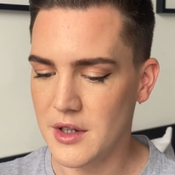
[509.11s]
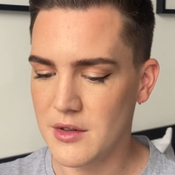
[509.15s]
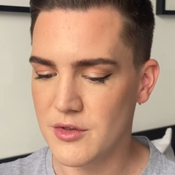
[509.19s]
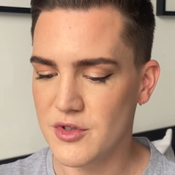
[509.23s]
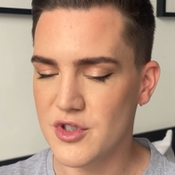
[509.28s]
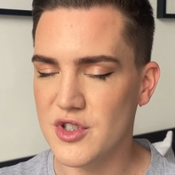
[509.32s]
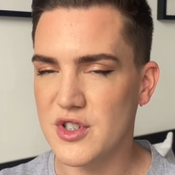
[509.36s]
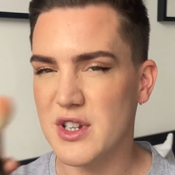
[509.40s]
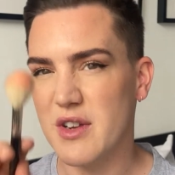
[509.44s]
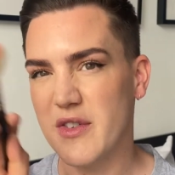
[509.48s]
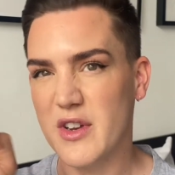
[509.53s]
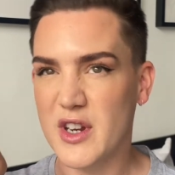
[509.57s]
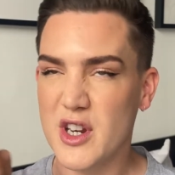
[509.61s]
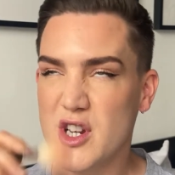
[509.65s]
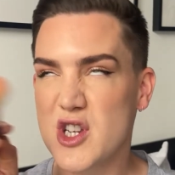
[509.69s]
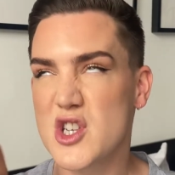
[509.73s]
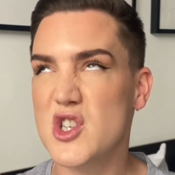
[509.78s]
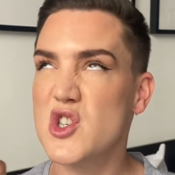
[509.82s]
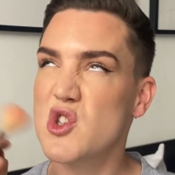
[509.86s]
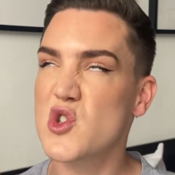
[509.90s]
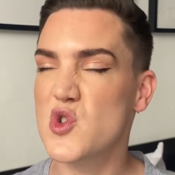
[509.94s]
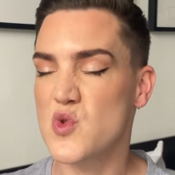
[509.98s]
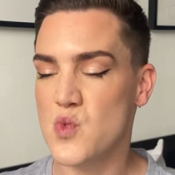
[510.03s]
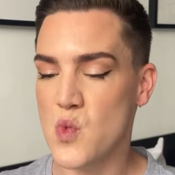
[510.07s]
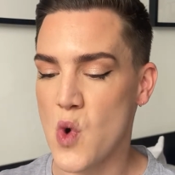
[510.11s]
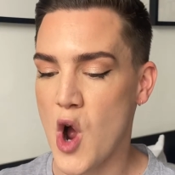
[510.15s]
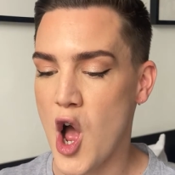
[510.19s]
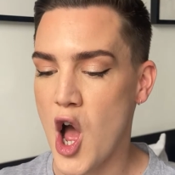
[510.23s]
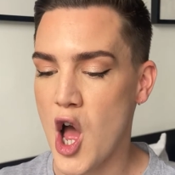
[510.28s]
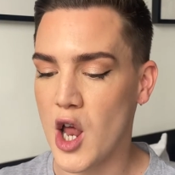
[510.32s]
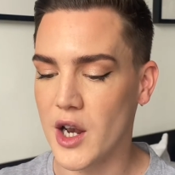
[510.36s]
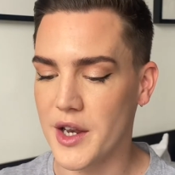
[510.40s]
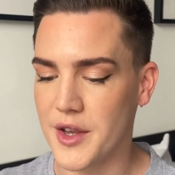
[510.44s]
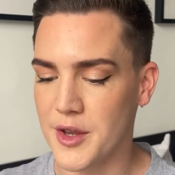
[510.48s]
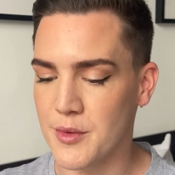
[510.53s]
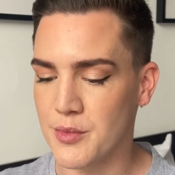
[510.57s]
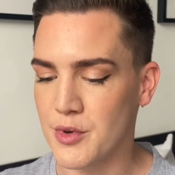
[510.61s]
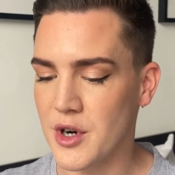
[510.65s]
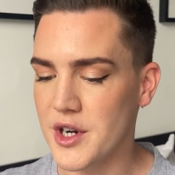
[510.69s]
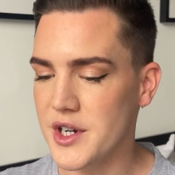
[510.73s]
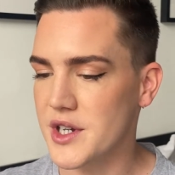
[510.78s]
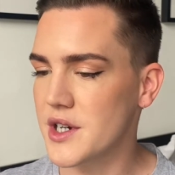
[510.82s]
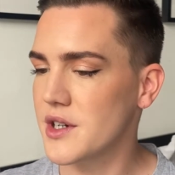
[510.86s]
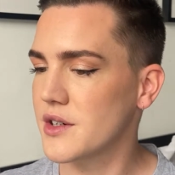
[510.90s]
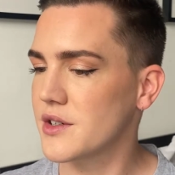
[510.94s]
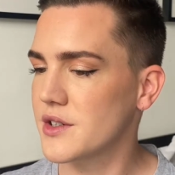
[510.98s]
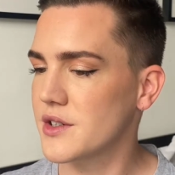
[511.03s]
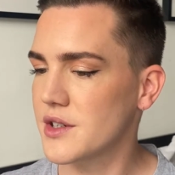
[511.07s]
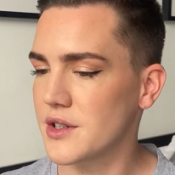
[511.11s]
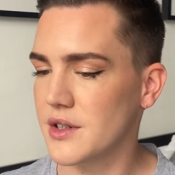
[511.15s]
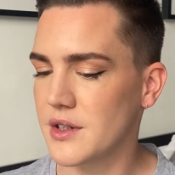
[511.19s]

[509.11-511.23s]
Just giving it a swirl in the product.